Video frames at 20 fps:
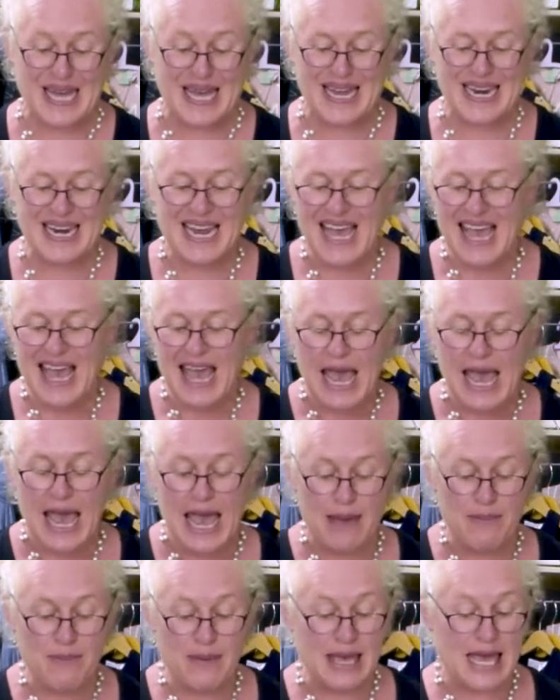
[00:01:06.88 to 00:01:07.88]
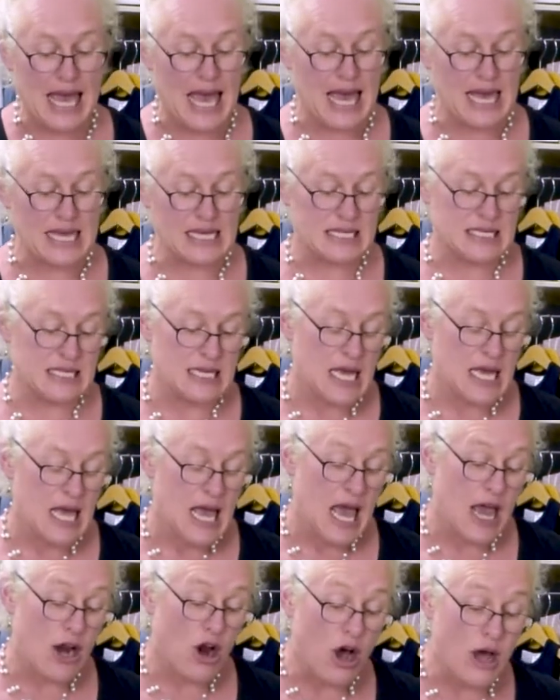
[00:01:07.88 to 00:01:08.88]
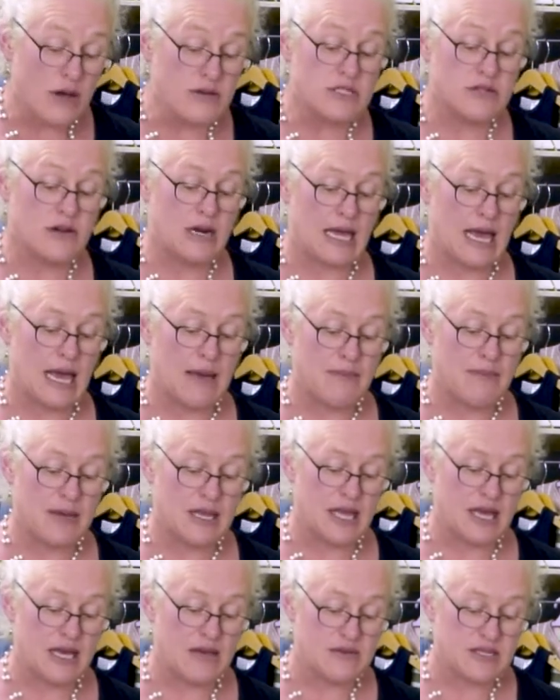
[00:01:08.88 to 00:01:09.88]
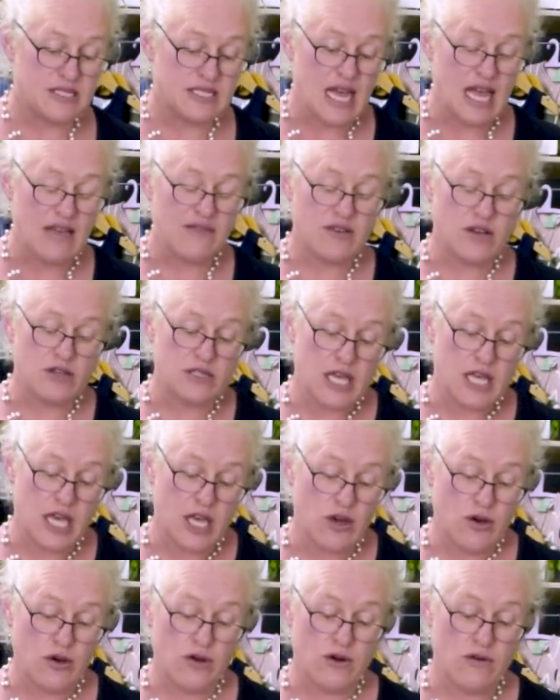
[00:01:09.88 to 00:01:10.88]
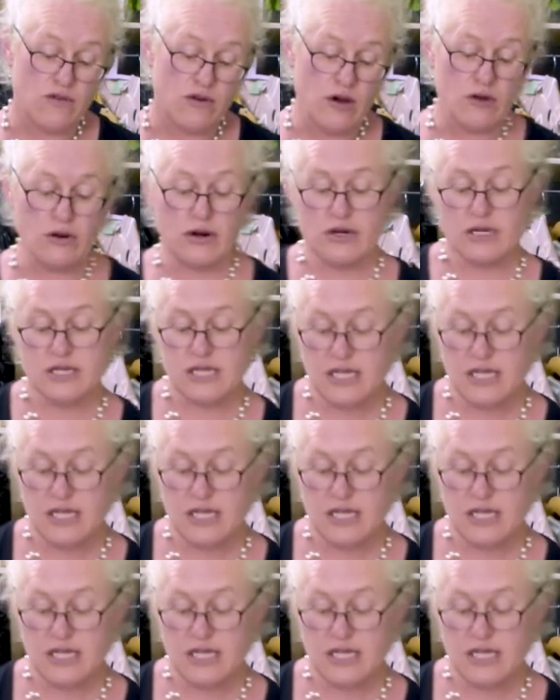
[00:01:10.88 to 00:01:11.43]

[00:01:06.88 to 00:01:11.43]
in, happy as. And I was really happy that he was safe, because he couldn't roll onto